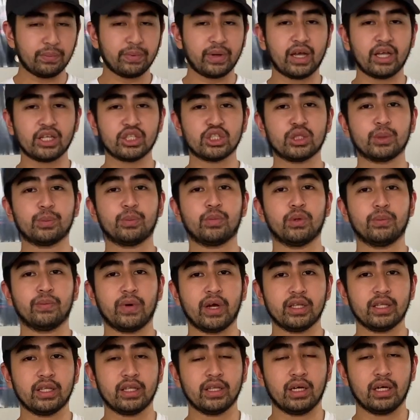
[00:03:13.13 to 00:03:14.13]
has
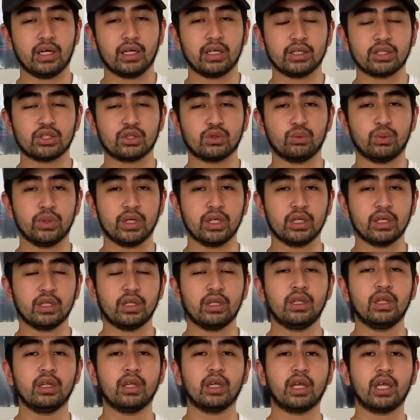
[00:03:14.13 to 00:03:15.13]
provided us with
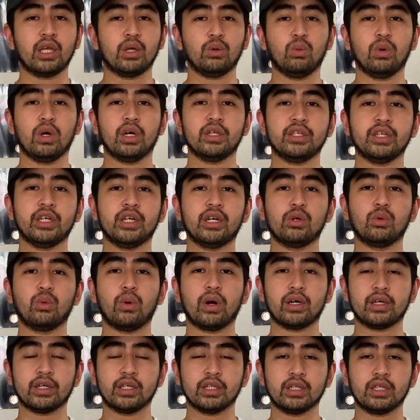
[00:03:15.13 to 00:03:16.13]
a 1-year
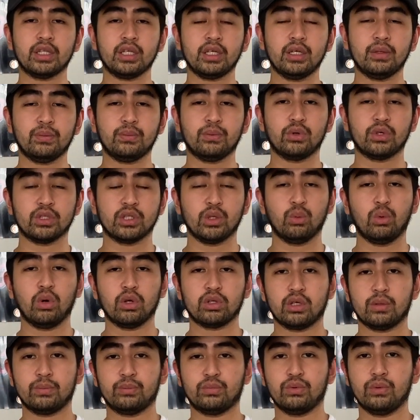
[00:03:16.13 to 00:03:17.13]
warranty for the
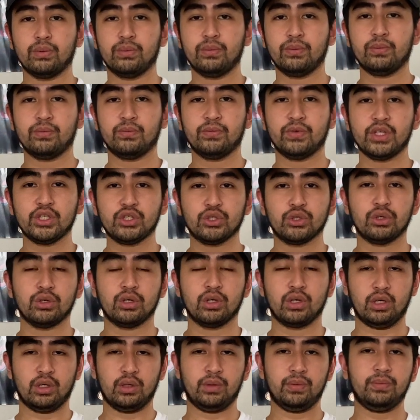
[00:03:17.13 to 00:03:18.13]
waterproof feature
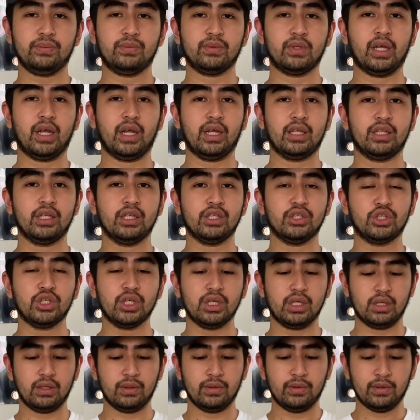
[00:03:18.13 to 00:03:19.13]
of the
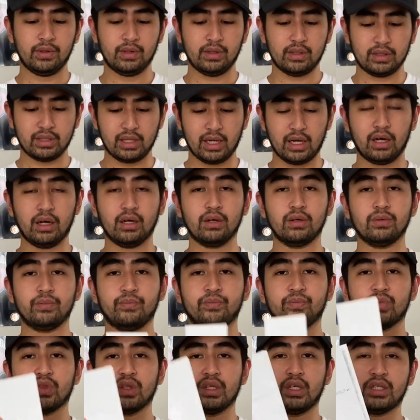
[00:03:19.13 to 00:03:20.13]
ADG. Now
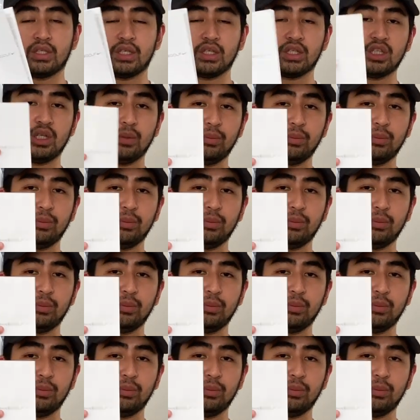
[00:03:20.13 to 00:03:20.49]
this is the